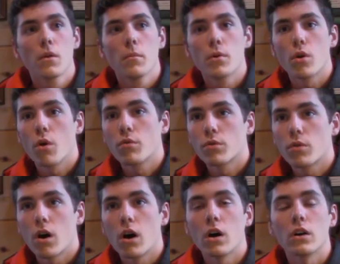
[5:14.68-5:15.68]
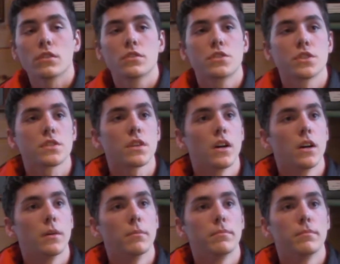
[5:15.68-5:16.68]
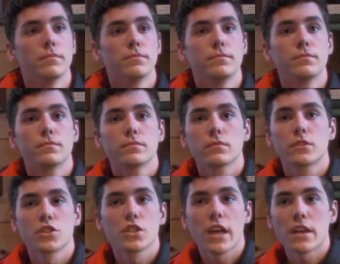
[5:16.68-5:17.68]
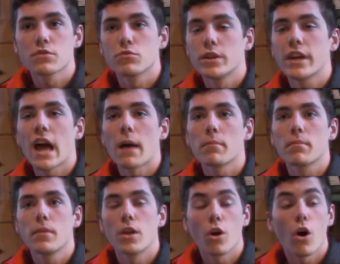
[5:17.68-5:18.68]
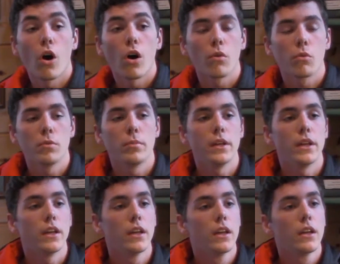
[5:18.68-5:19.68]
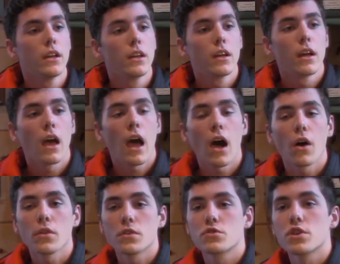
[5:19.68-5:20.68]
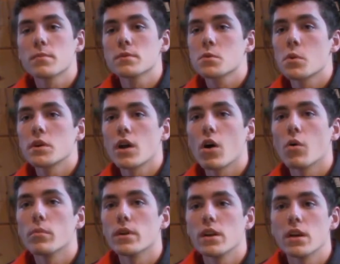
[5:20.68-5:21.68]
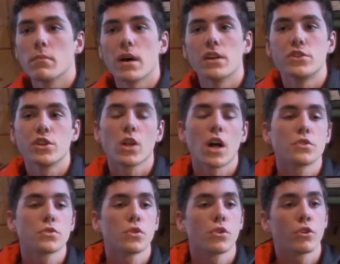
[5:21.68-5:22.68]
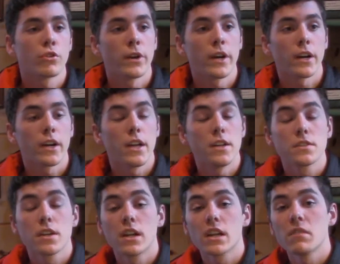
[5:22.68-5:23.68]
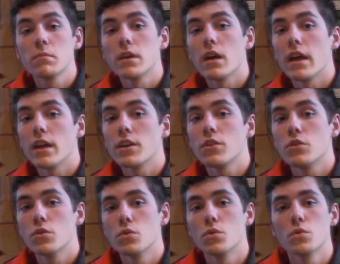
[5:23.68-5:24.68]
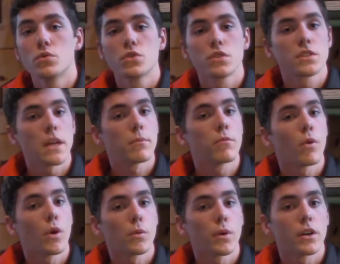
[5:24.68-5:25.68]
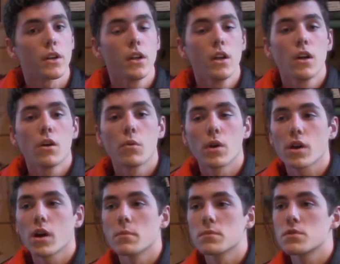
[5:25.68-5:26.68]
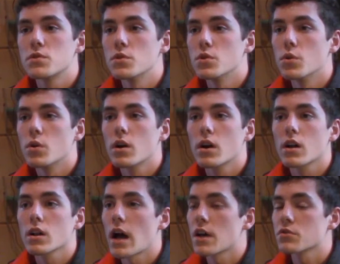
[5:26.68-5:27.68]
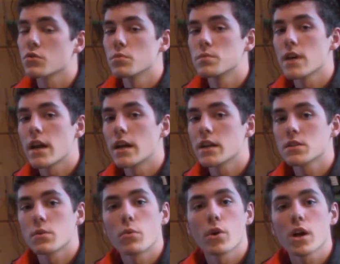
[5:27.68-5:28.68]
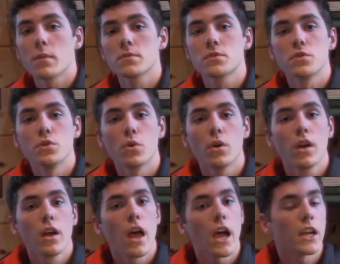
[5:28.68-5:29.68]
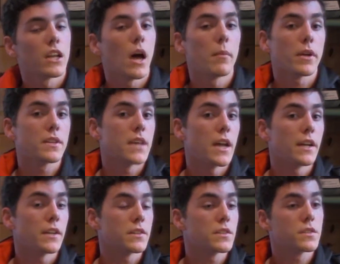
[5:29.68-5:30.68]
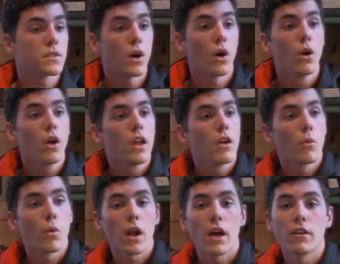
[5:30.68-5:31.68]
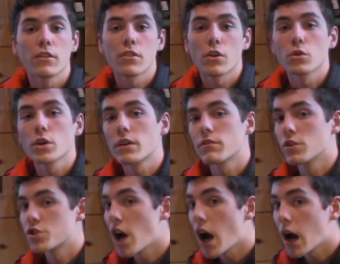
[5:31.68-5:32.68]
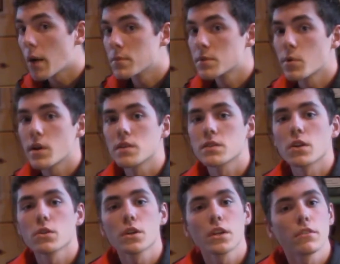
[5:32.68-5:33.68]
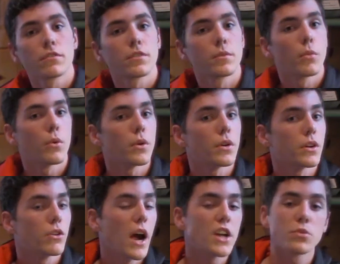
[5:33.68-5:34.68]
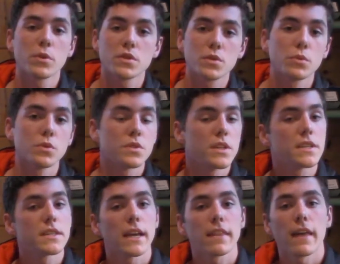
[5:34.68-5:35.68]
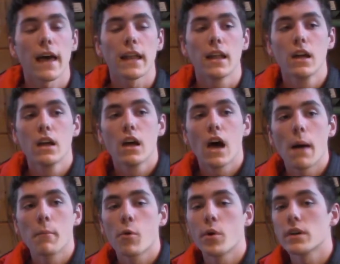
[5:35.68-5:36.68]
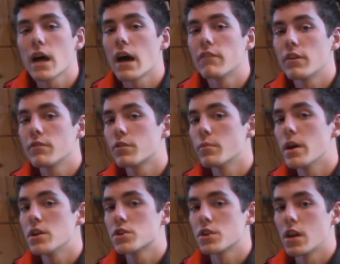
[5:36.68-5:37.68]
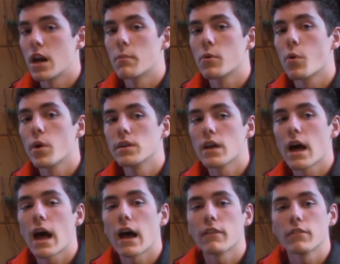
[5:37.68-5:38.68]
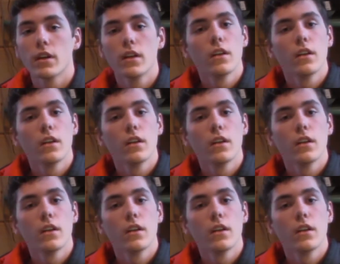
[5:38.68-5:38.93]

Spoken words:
But overall, just to guess recap it all would be how this trip is going to help me in my geological career. It is going to give me a huge step forward when it comes to classroom settings and when it comes to economic settings. So when I start looking for jobs, when I start looking for more graduate schools, things like that, I'm going to have information and I'm going to have